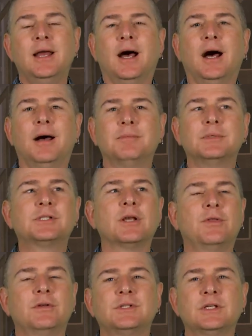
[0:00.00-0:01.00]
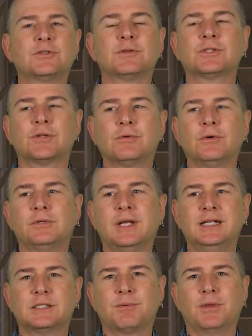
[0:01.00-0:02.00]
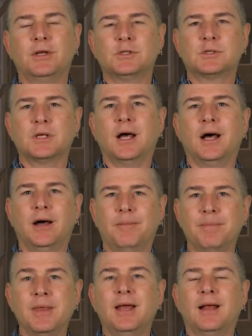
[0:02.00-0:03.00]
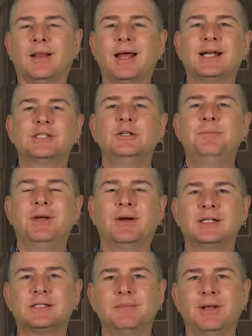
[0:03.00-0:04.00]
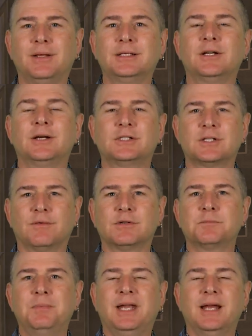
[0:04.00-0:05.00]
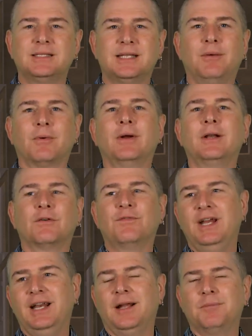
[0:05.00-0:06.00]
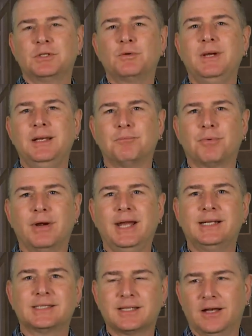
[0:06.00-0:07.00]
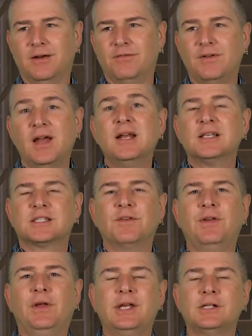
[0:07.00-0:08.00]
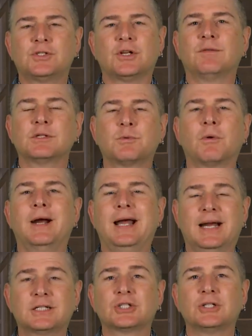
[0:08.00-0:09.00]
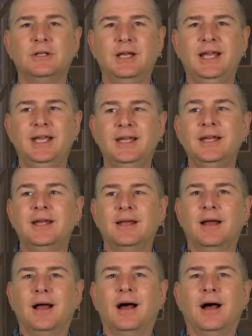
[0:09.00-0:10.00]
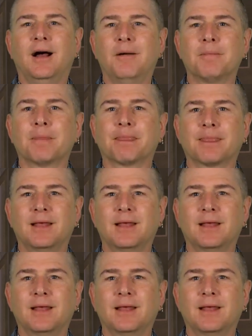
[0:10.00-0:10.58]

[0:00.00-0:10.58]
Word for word: Um, so those interest accrual dates for those um, last two periods of military service, because they were intervening between breaks of civilian service, were actually um,